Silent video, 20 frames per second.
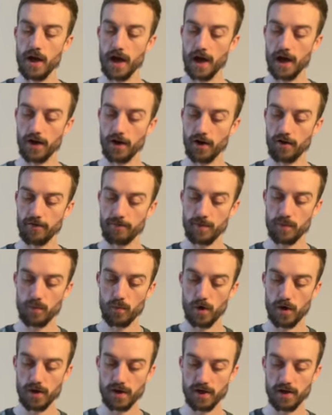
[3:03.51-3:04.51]
and I've been
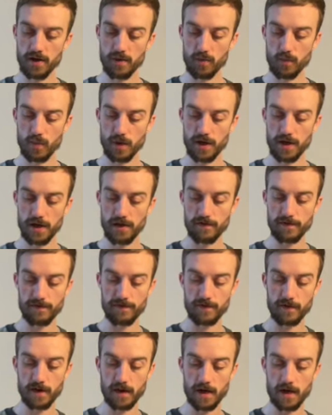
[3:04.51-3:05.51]
working
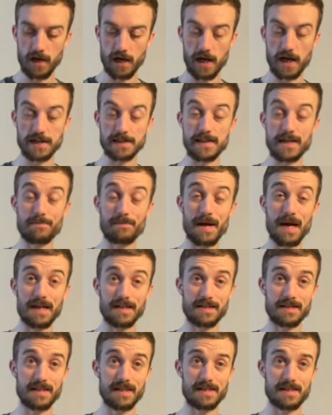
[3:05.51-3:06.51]
with as a
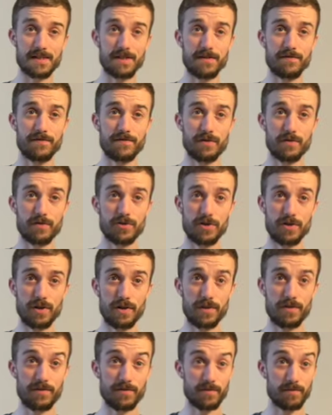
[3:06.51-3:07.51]
pattern tester for
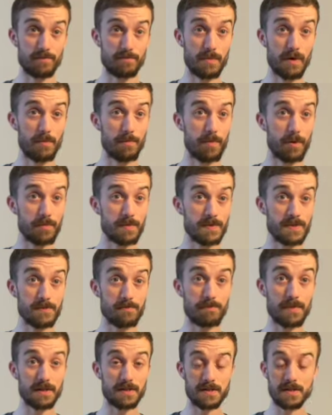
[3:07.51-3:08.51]
Julia from Bobbins
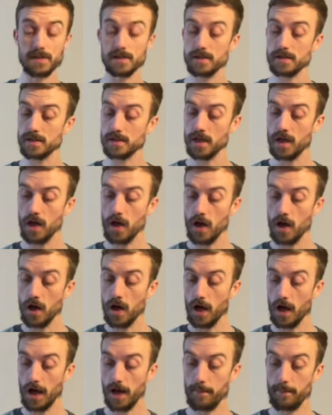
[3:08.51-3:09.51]
and Buttons.
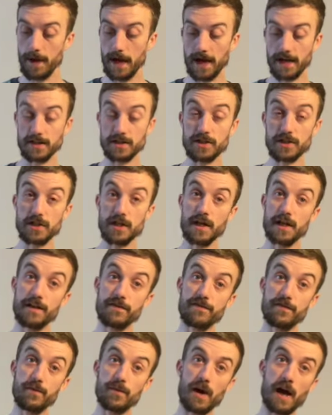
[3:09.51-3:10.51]
And
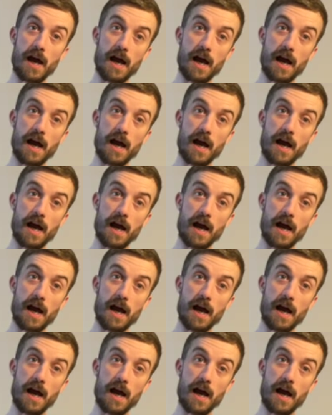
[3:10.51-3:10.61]
if you